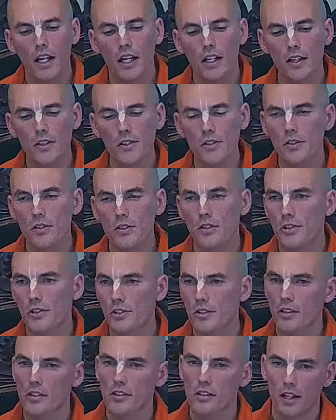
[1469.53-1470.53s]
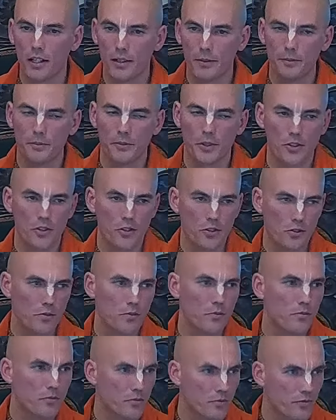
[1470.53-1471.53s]
And also Krishna Katha, which
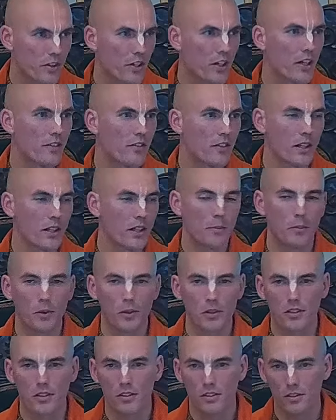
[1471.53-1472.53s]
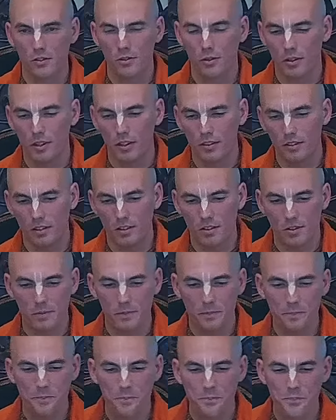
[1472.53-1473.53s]
is very, very important to all of us.